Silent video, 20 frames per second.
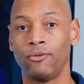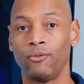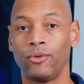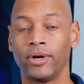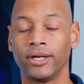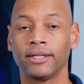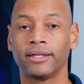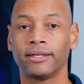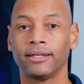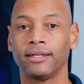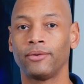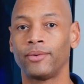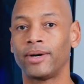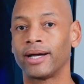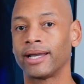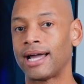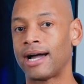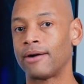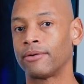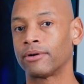1
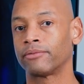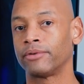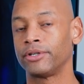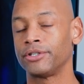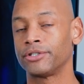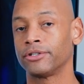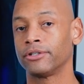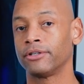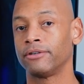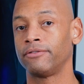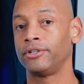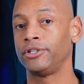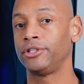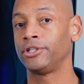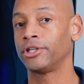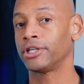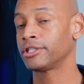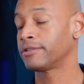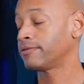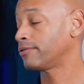kilowatt hour reserved
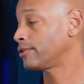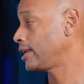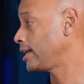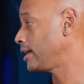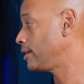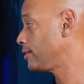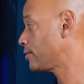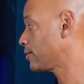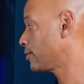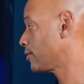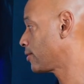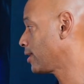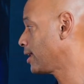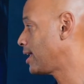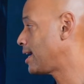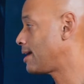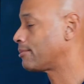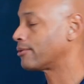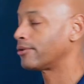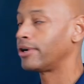just for internal
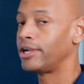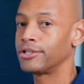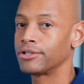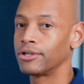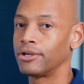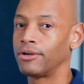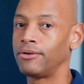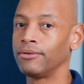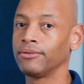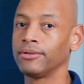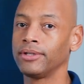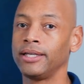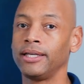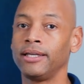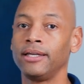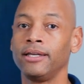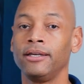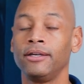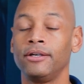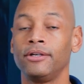operation
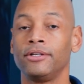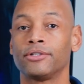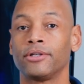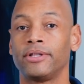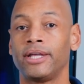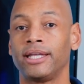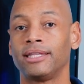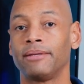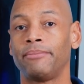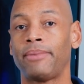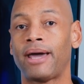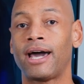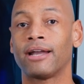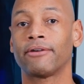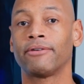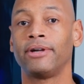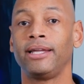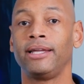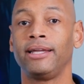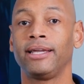only, so that the
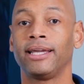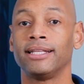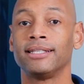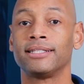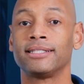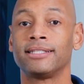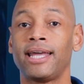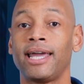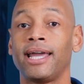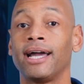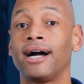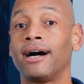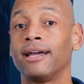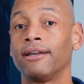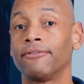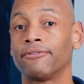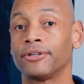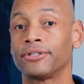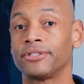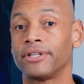battery can stay
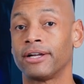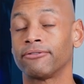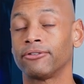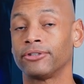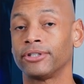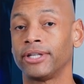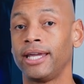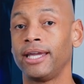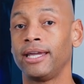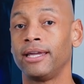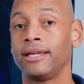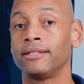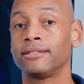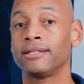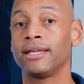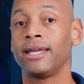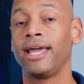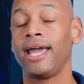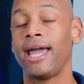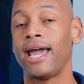on for several
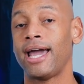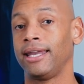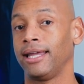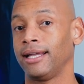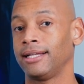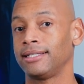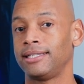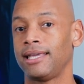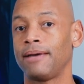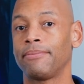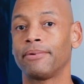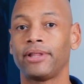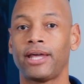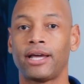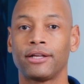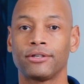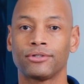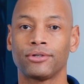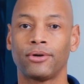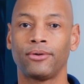days and accept
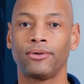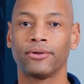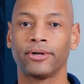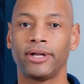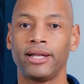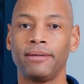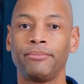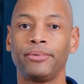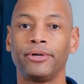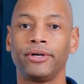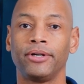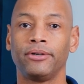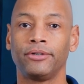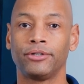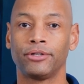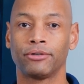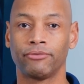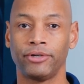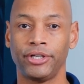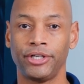that solar input
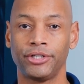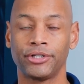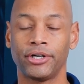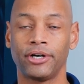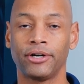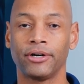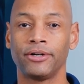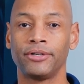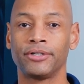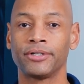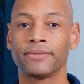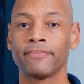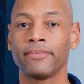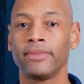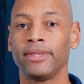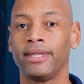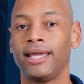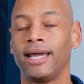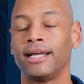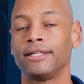to recharge
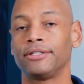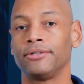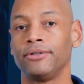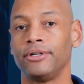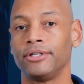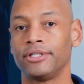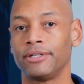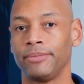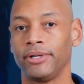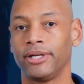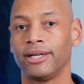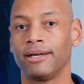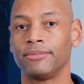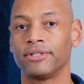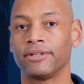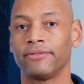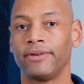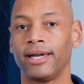as soon as it becomes